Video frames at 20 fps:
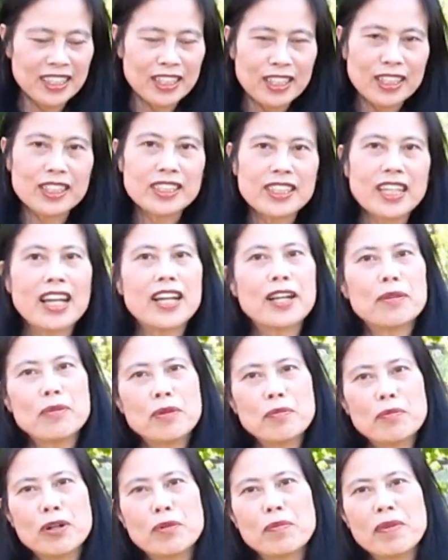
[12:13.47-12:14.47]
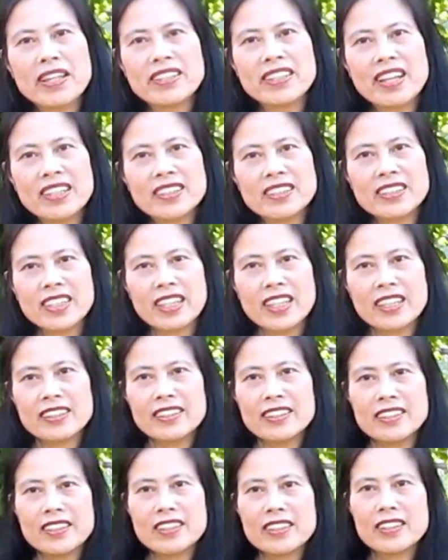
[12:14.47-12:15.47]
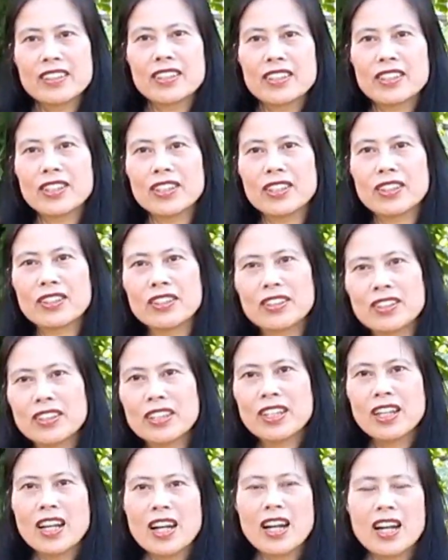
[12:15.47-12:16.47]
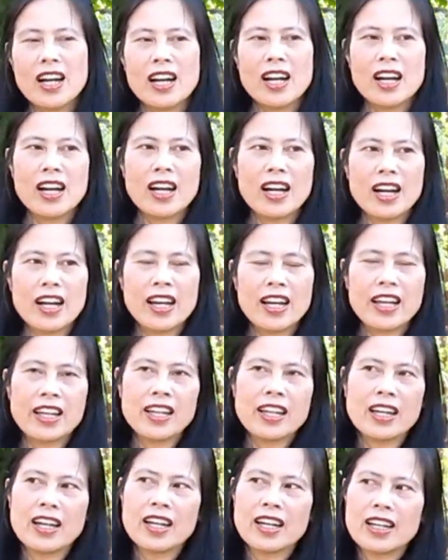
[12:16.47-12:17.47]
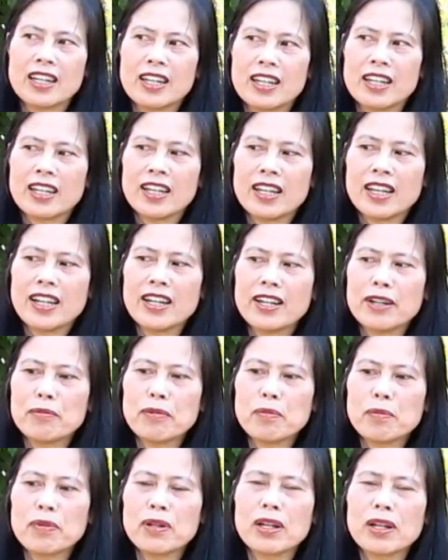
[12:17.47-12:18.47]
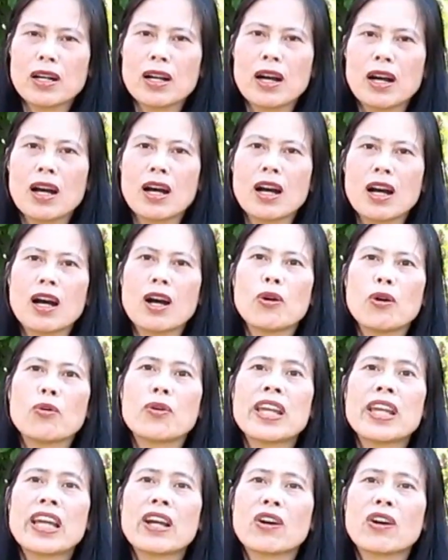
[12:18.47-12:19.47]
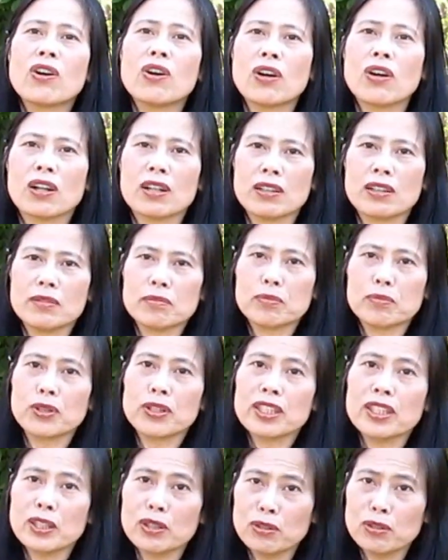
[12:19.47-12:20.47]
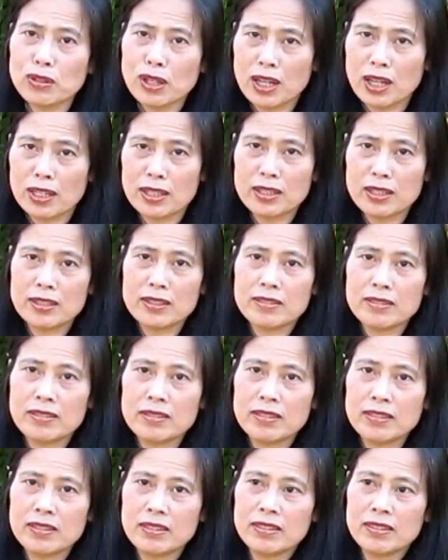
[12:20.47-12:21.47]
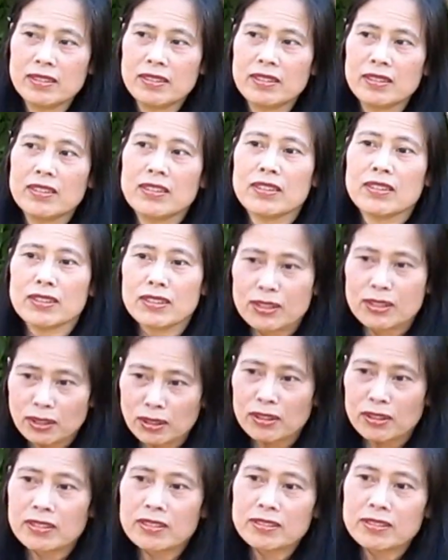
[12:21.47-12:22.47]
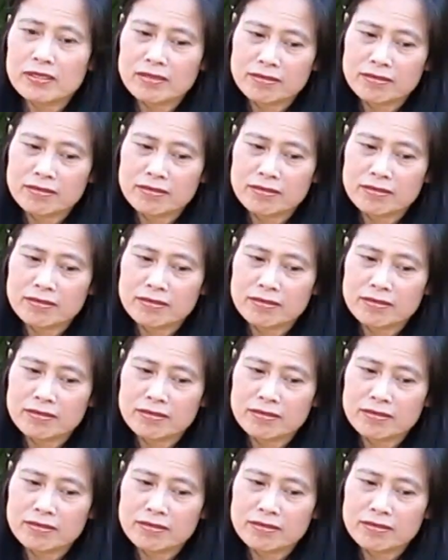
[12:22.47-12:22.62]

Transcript: Because I remember my dad said, you know, uh, I I remember how he cooked portinola. So.